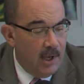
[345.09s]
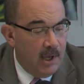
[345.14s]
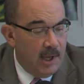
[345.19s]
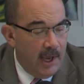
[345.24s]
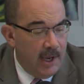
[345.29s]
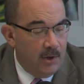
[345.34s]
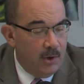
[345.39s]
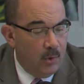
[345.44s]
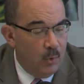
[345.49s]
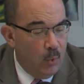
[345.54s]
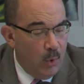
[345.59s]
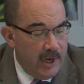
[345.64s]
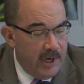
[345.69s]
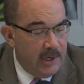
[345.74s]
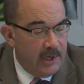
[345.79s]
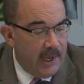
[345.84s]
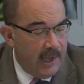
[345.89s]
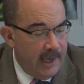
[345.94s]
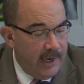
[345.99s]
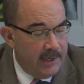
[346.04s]
and the
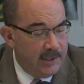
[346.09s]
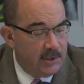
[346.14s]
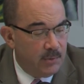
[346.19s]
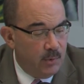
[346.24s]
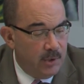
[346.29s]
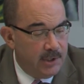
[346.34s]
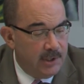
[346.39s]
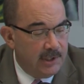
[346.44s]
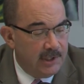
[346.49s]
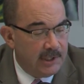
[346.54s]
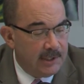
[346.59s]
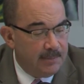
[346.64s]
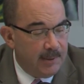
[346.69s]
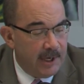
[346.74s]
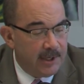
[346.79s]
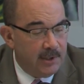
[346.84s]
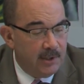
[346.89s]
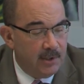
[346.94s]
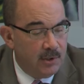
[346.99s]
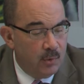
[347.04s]
Wynne case, which is
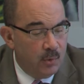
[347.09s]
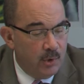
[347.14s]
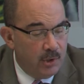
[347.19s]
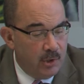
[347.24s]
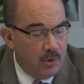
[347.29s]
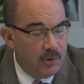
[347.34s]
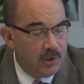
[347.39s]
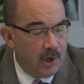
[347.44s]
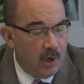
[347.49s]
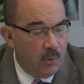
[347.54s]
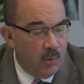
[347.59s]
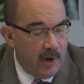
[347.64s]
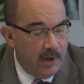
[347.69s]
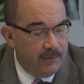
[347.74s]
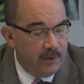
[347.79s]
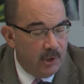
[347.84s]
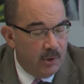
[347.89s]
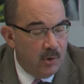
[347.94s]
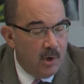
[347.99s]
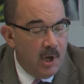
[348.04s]
expected to reduce our
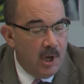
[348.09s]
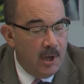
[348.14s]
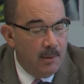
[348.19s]
revenue